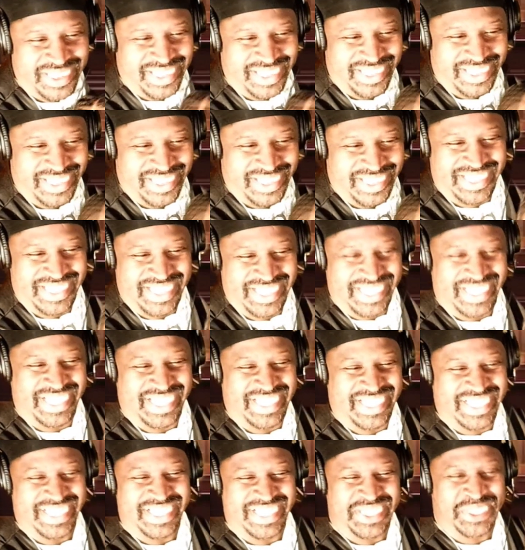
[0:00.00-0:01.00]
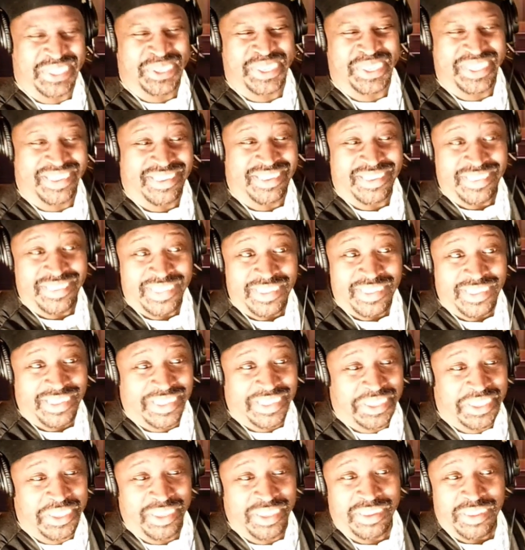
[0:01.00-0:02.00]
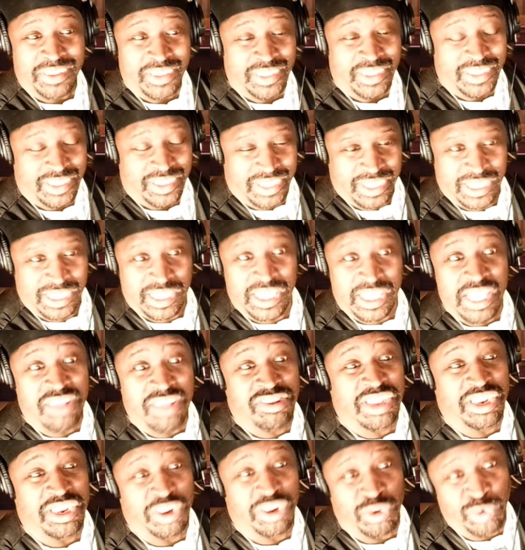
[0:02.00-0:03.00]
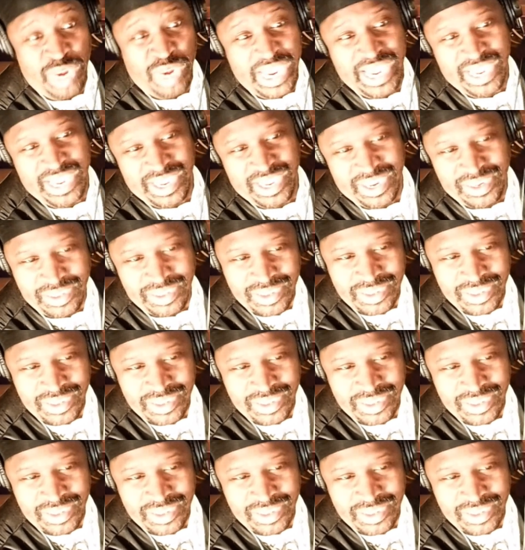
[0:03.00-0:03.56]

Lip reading: It's in the red.